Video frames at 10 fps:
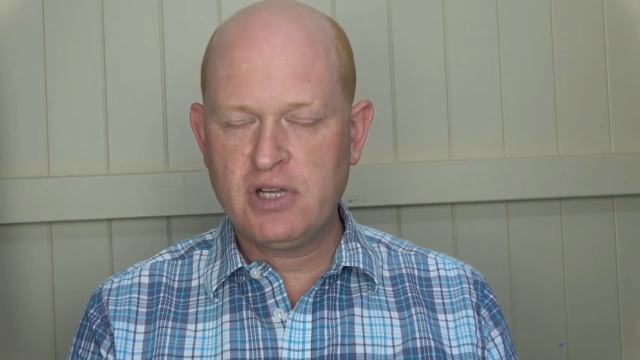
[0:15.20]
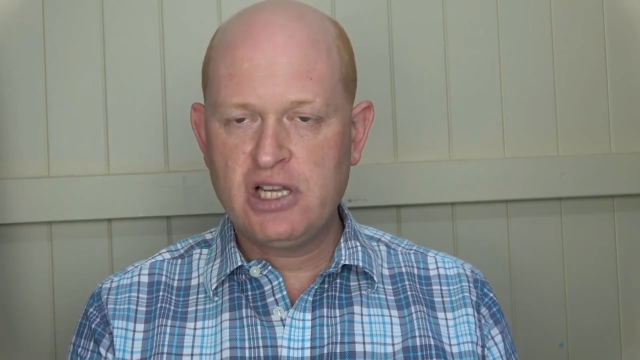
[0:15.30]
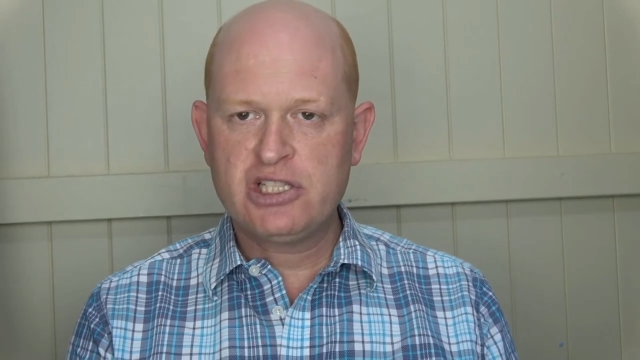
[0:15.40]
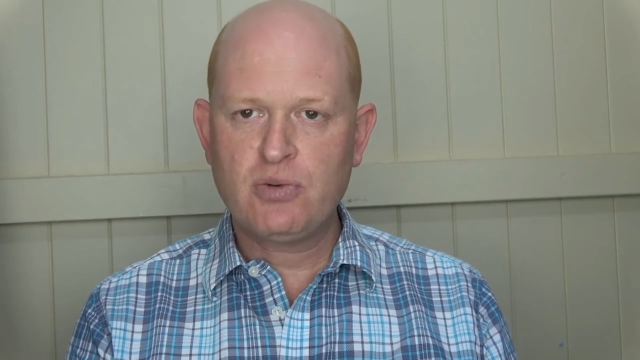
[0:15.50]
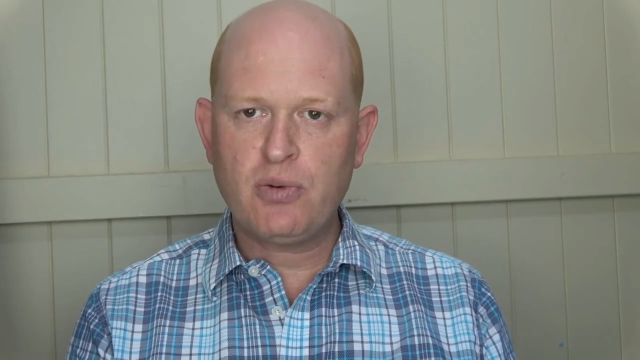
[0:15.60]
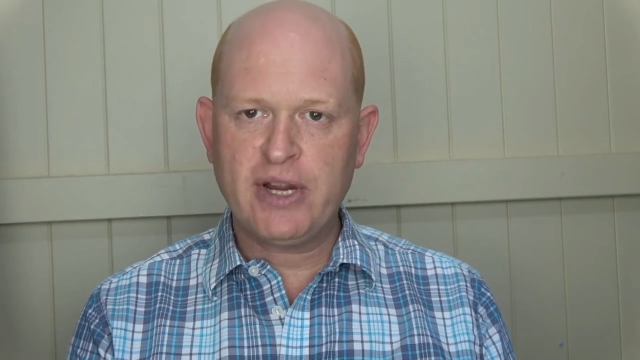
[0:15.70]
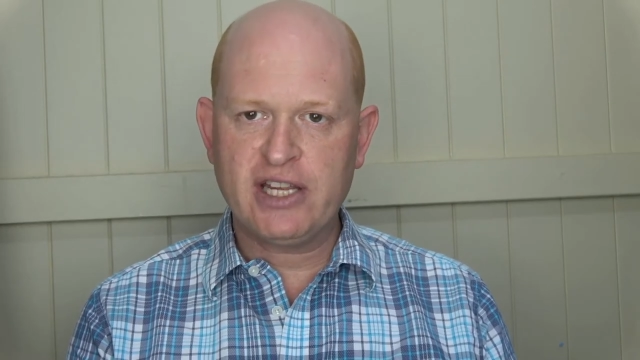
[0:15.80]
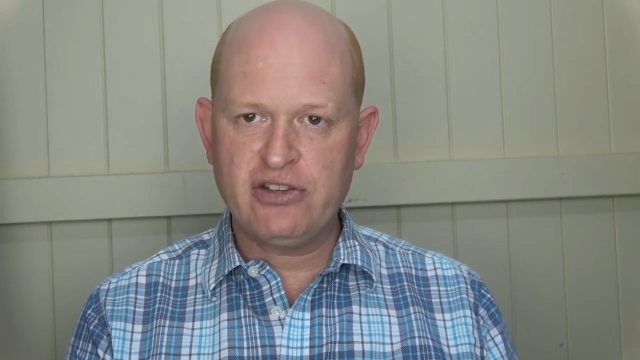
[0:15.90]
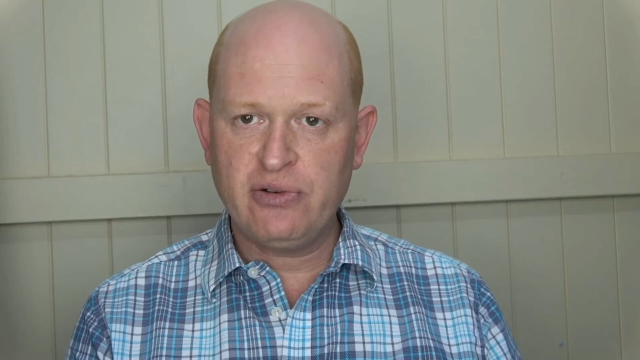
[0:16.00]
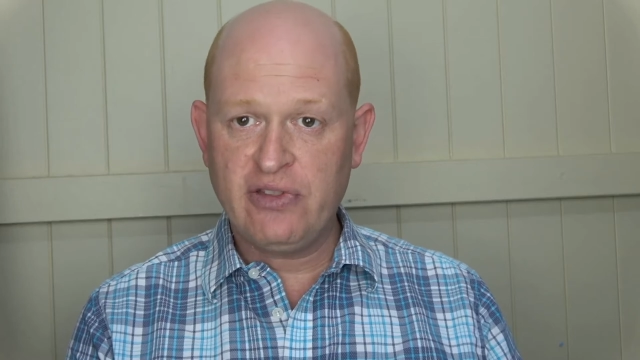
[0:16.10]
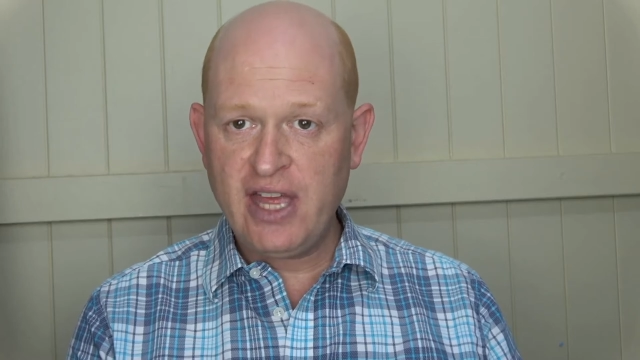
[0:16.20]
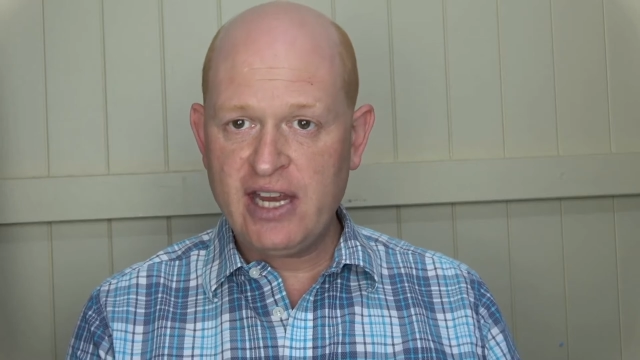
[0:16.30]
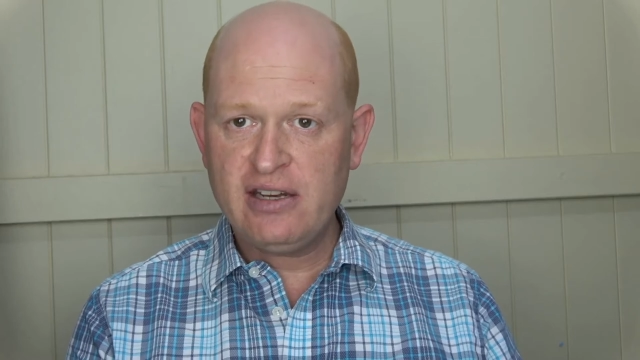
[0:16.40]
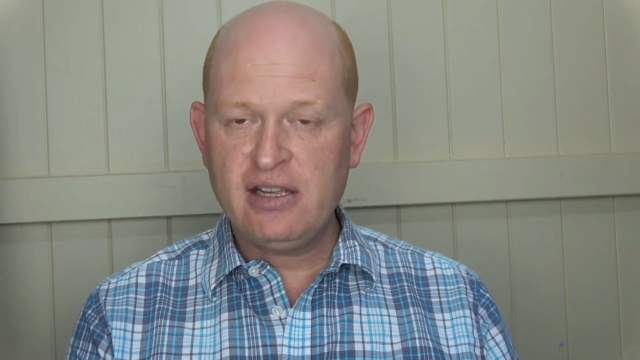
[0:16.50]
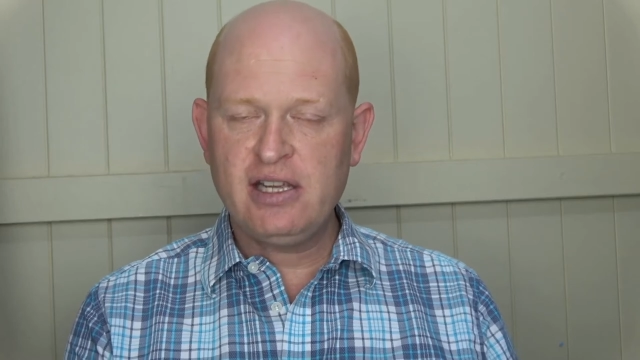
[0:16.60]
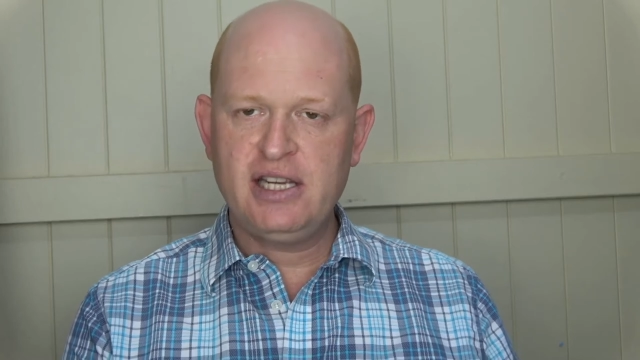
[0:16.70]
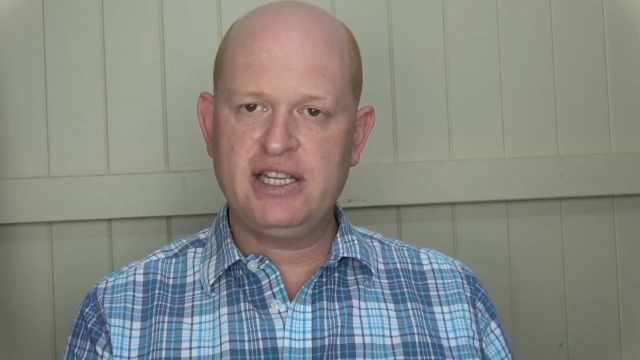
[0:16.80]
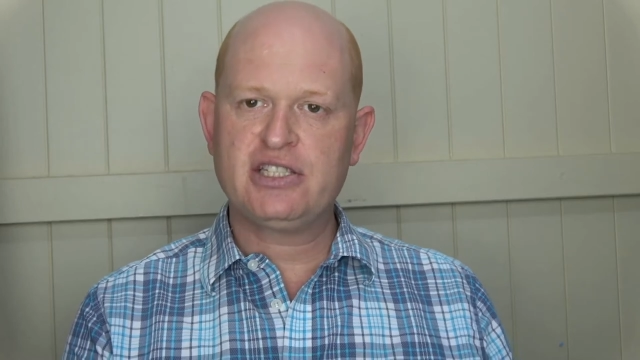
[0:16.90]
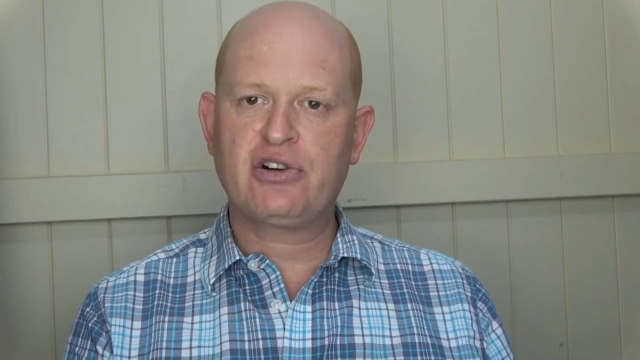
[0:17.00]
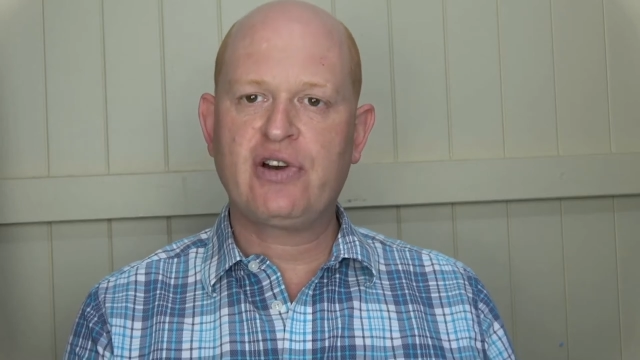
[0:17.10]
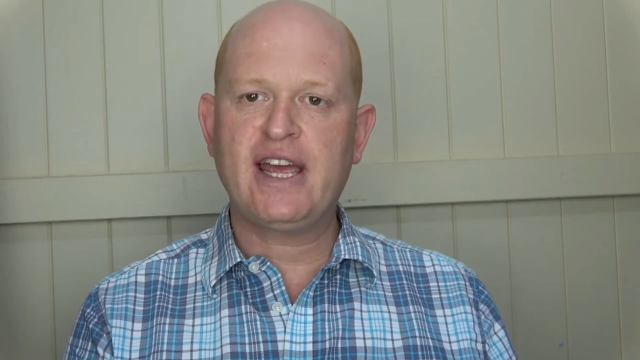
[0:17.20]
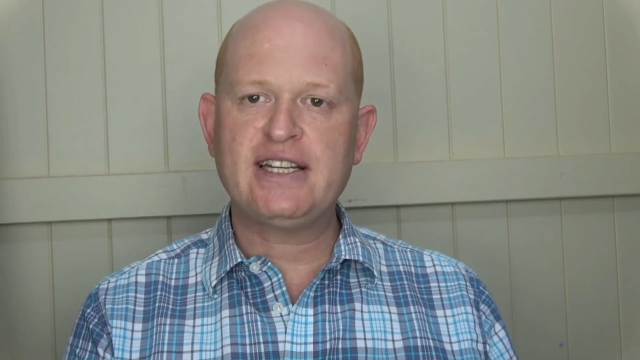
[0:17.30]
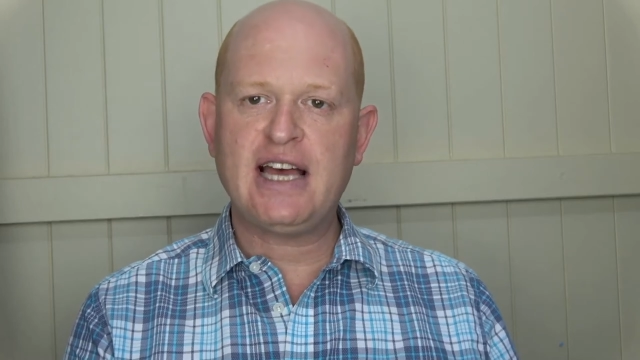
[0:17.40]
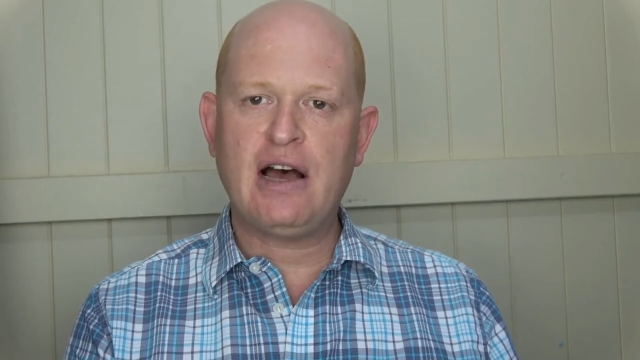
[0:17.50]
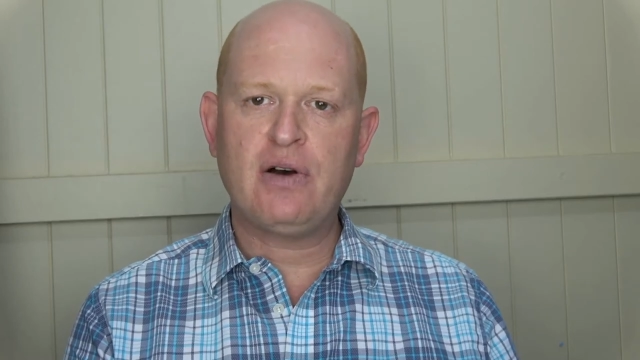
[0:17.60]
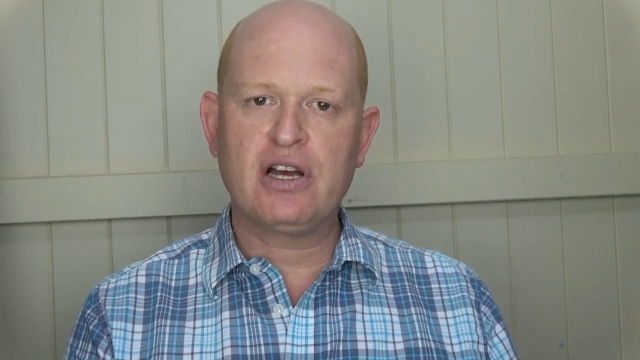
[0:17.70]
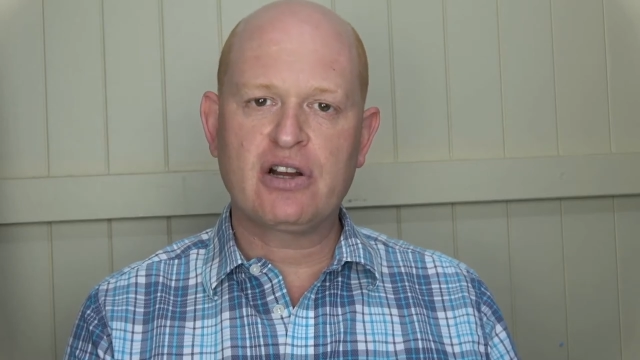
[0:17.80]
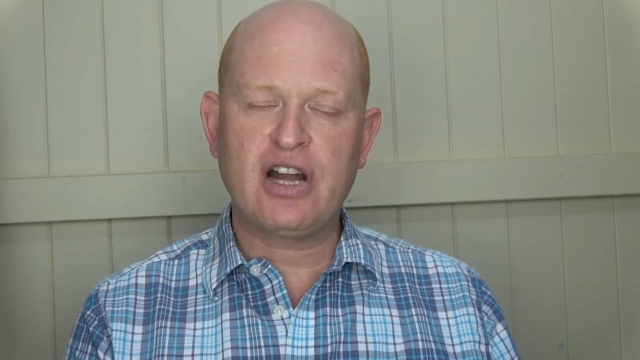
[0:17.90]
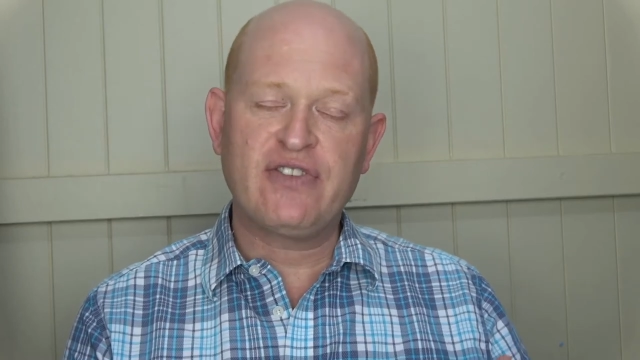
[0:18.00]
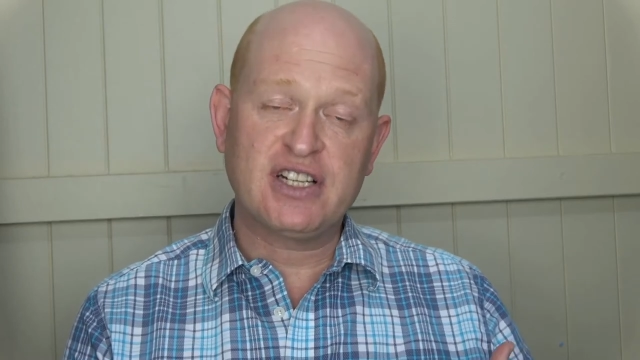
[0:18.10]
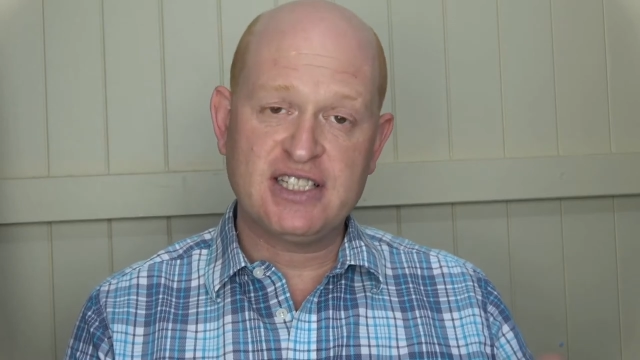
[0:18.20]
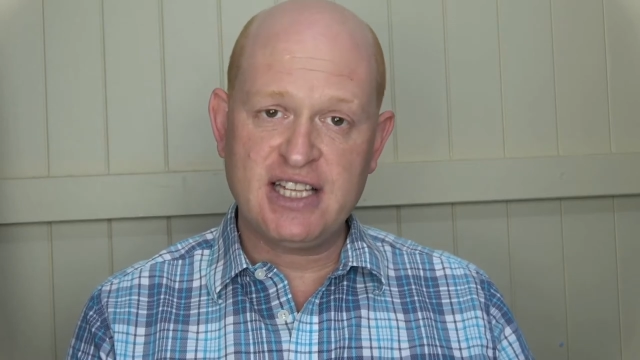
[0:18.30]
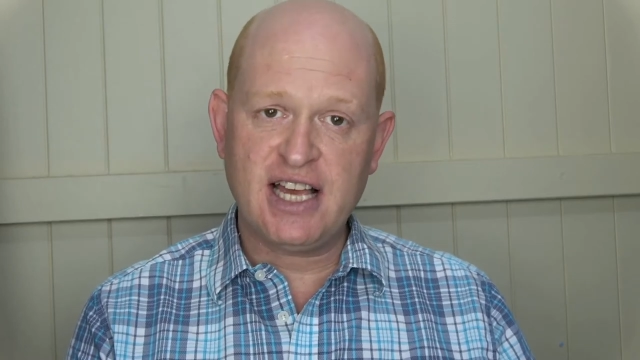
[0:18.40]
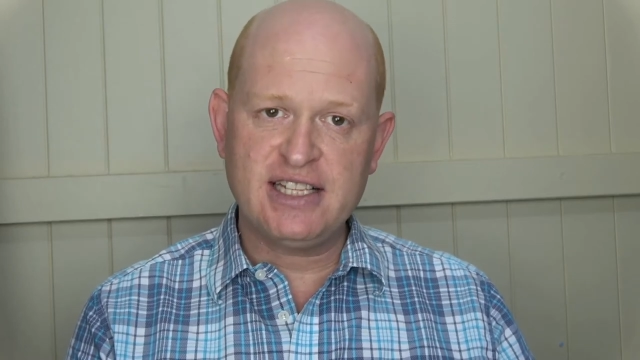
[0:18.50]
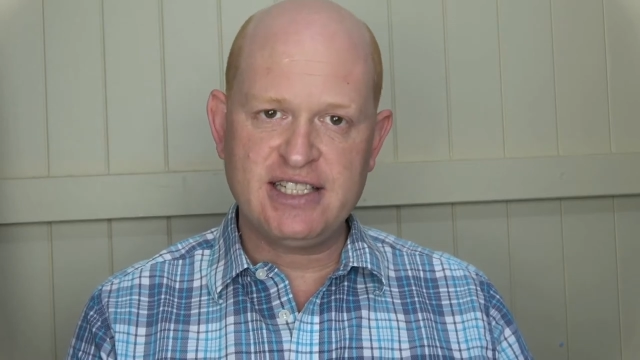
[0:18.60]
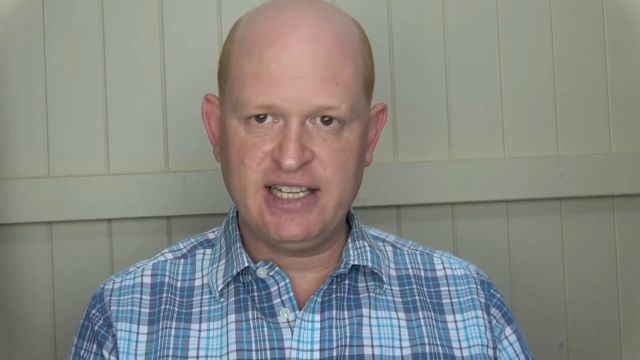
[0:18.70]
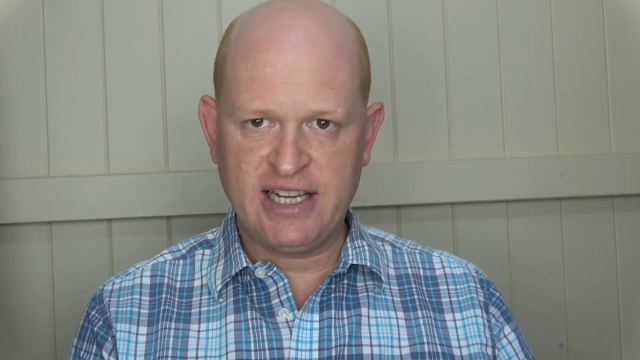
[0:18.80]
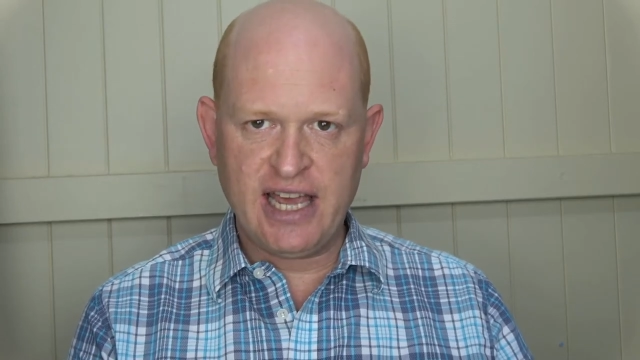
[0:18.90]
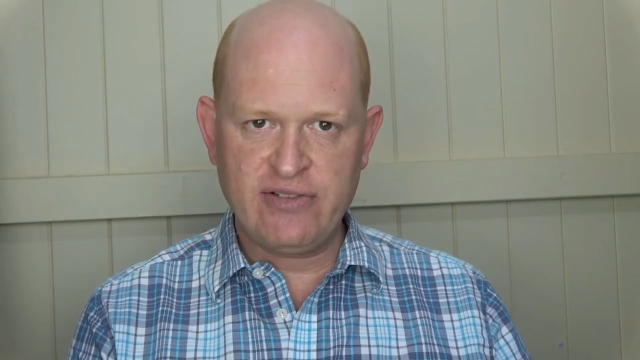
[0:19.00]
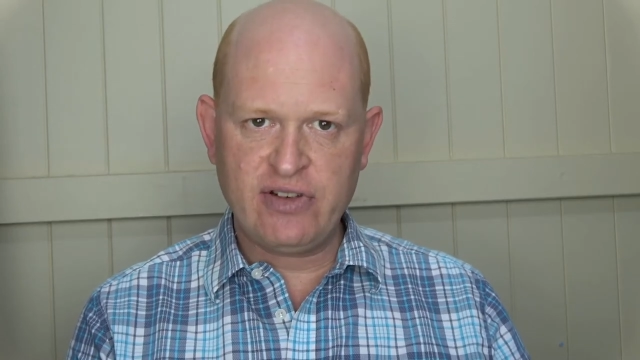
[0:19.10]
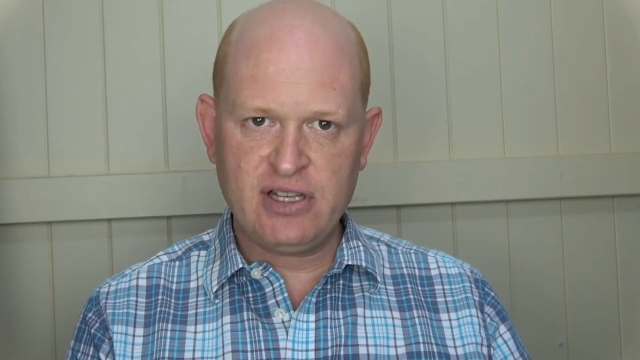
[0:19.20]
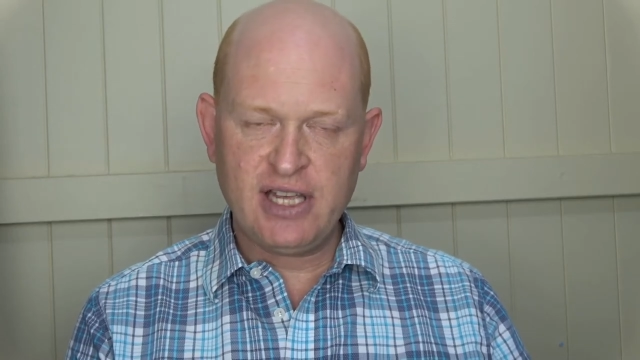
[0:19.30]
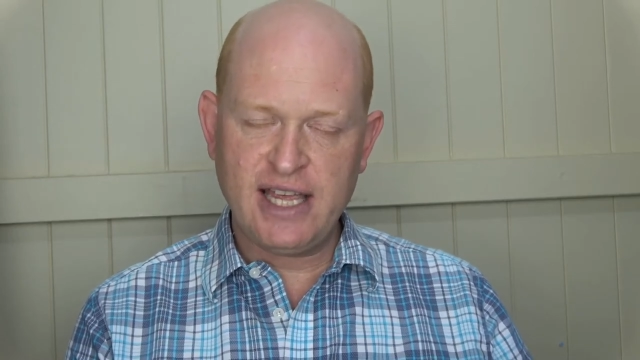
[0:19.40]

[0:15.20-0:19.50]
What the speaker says: So what we can do then is create our graphic designs in Canva